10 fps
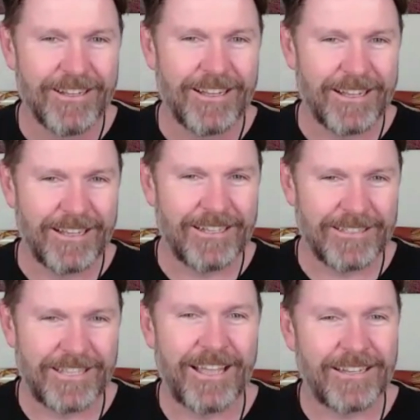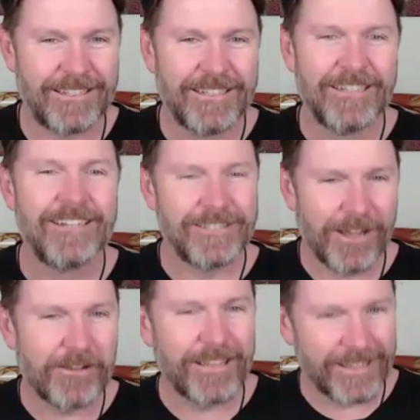And he said,
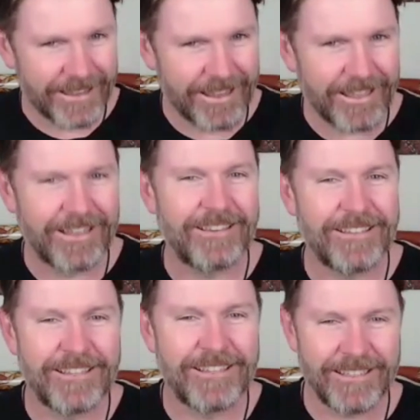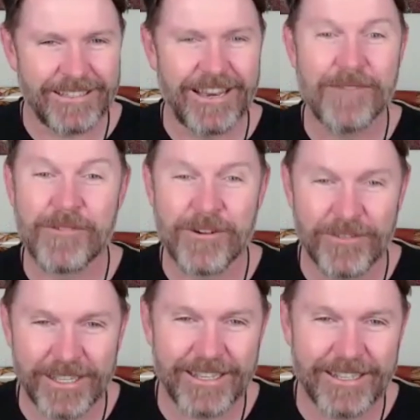don't let the number
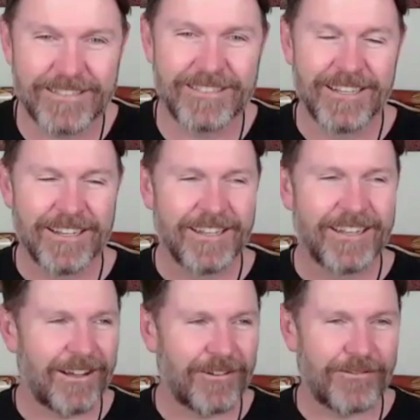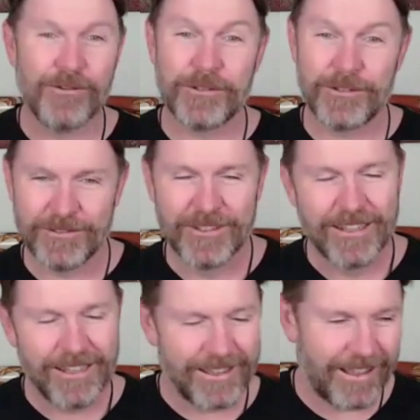of years fool you
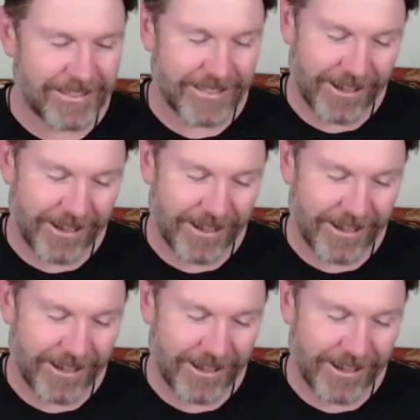in that. So